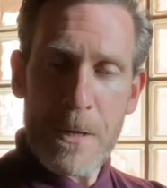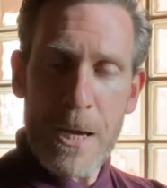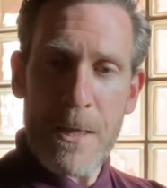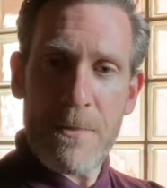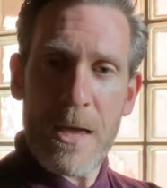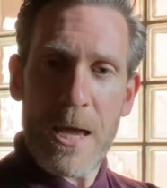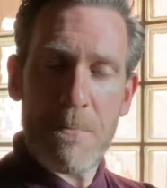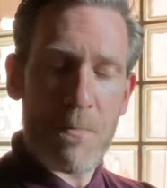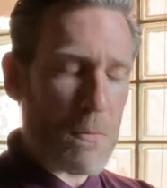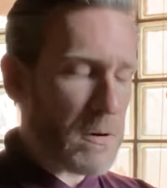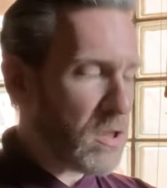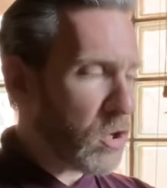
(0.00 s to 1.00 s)
And then
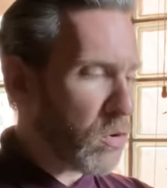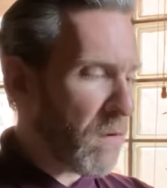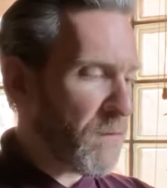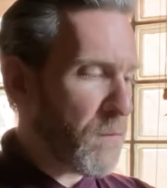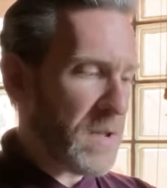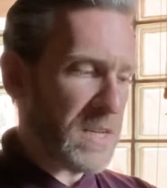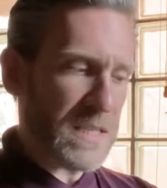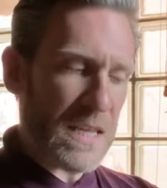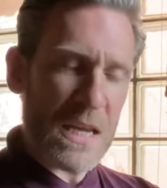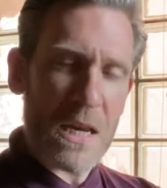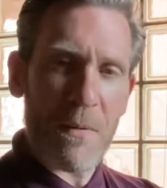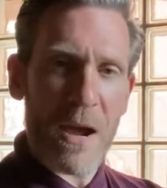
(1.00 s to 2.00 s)
probably the other one for me is
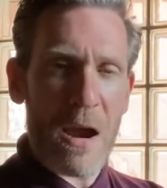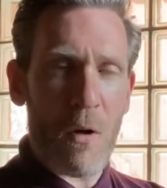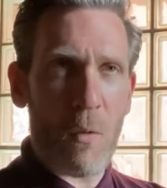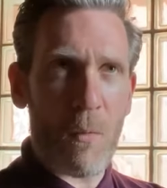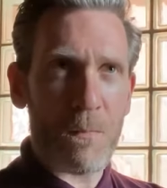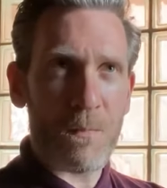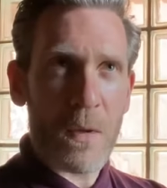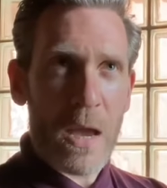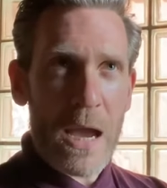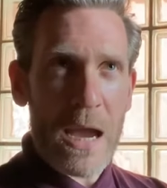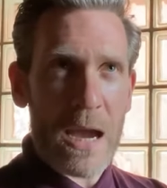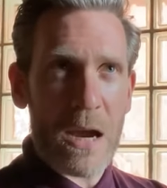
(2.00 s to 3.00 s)
thinking about
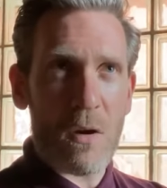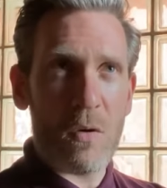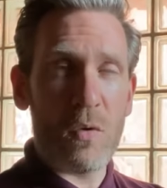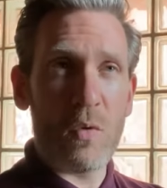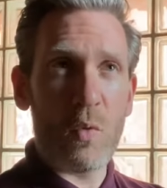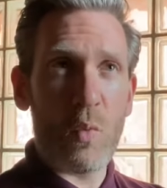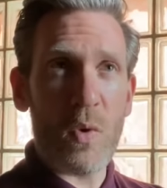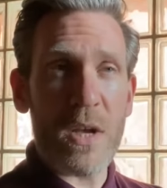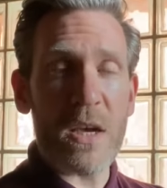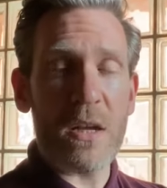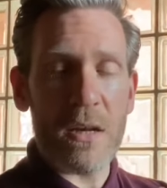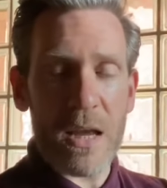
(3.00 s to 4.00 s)
how we
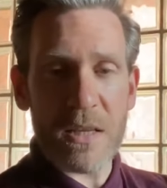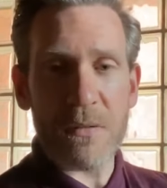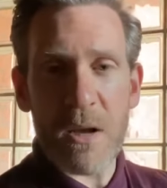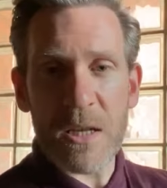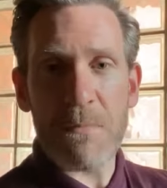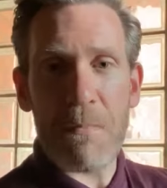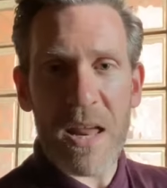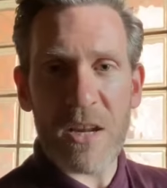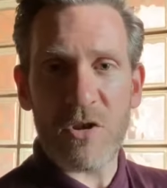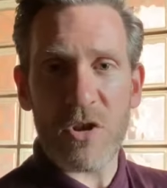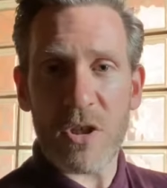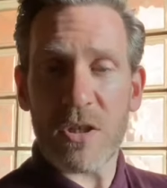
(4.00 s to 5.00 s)
can, as
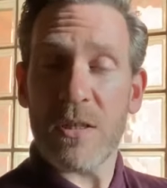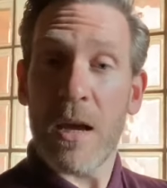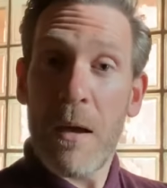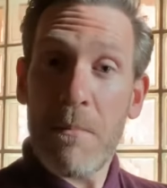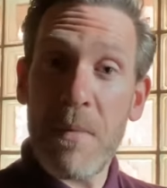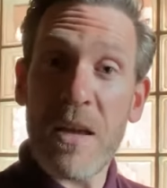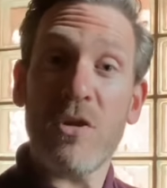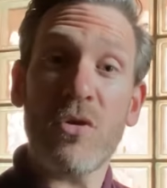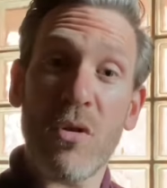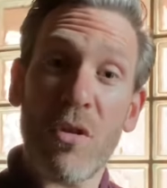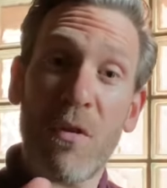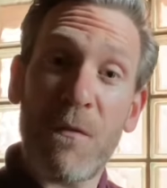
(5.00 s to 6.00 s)
managers, make sure
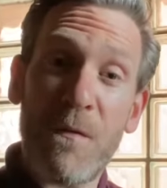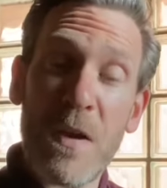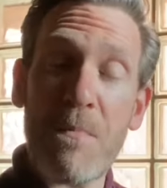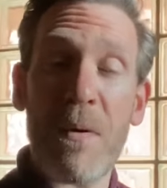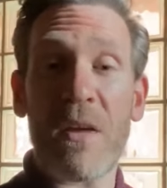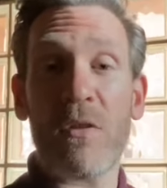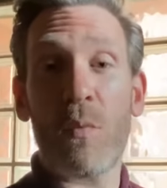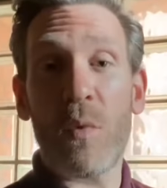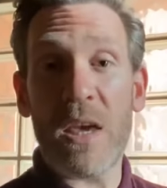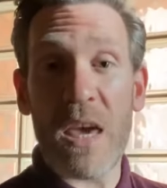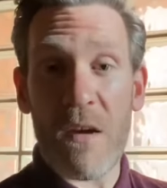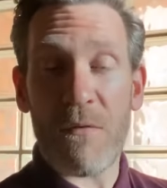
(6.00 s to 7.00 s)
that the feedback that we
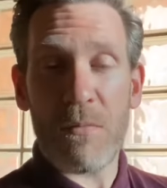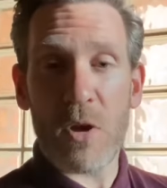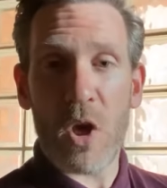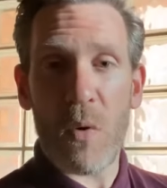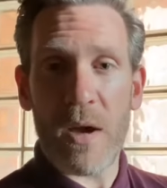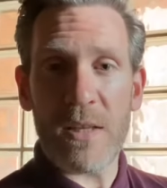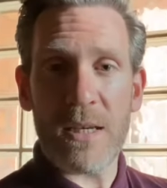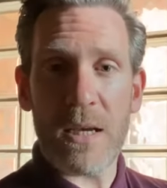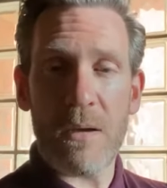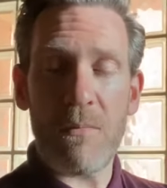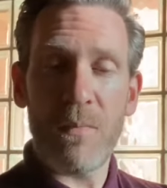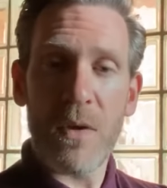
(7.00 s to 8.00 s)
get from the QA
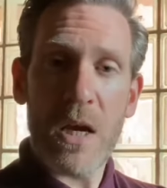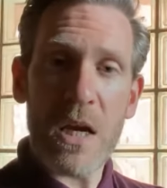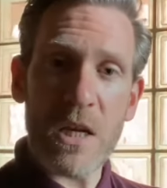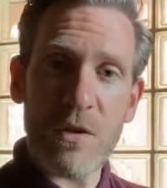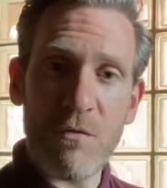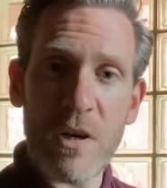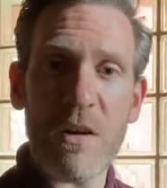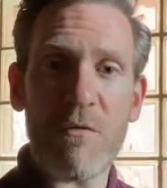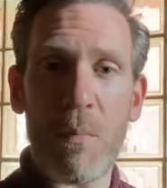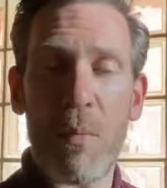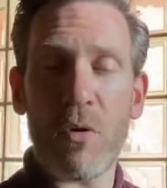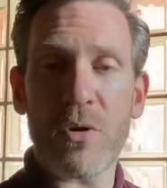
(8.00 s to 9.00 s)
team is really
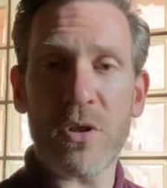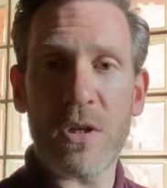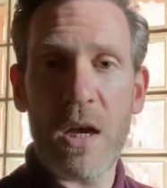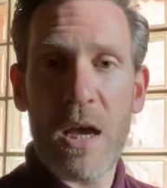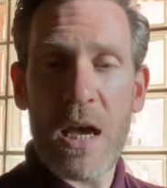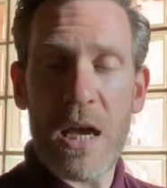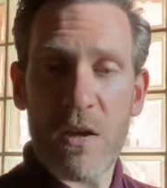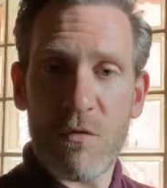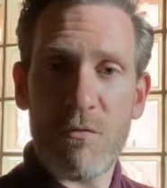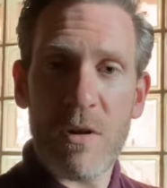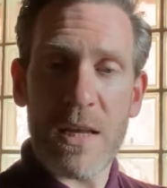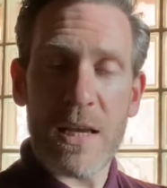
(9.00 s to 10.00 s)
robust, it's
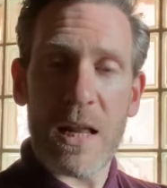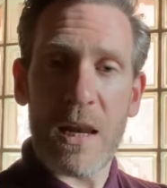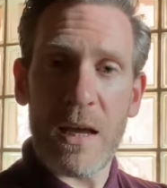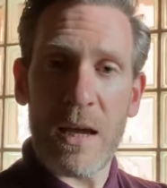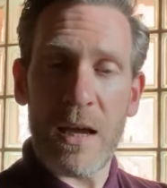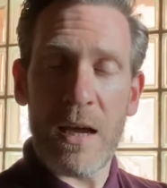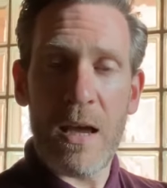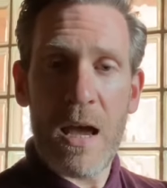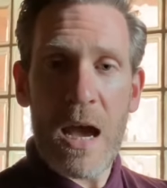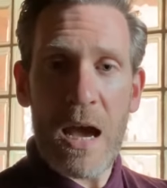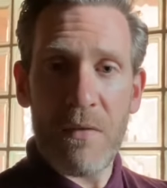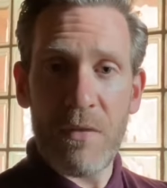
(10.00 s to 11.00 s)
really clear,
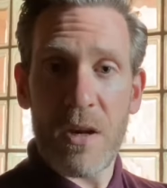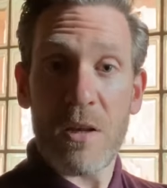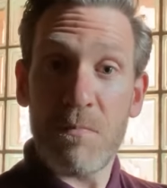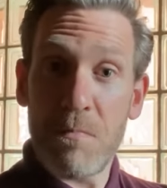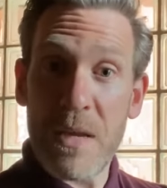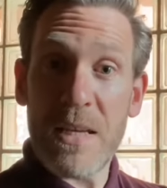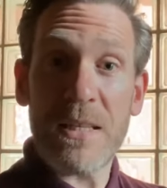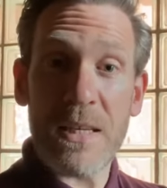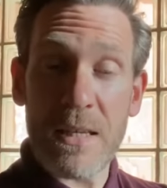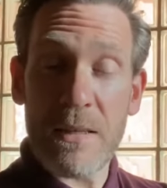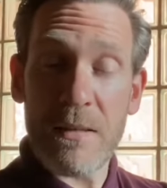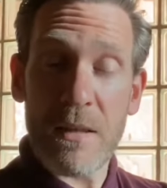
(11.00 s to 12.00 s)
and that it's
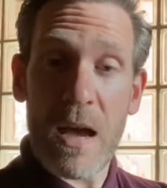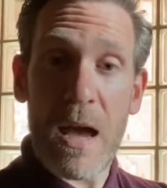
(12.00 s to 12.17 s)
meeting